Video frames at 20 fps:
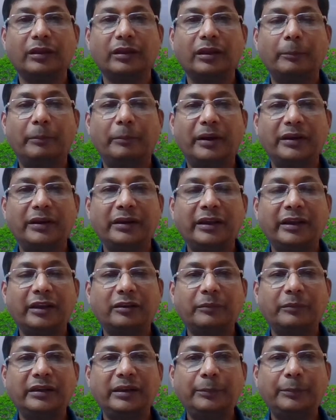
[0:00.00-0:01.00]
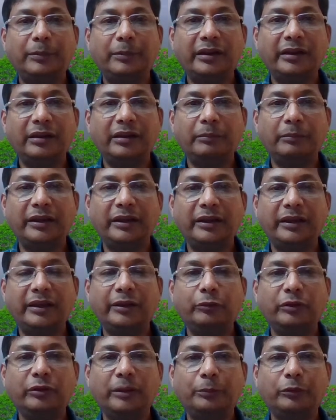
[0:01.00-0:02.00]
but in case of the deep learning, mainly
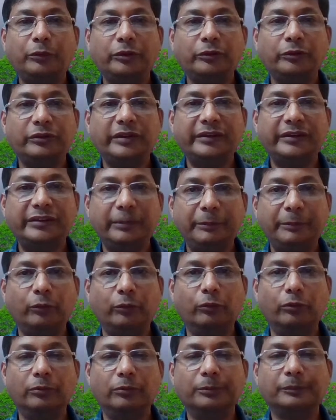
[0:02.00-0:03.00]
we have to use the GPU.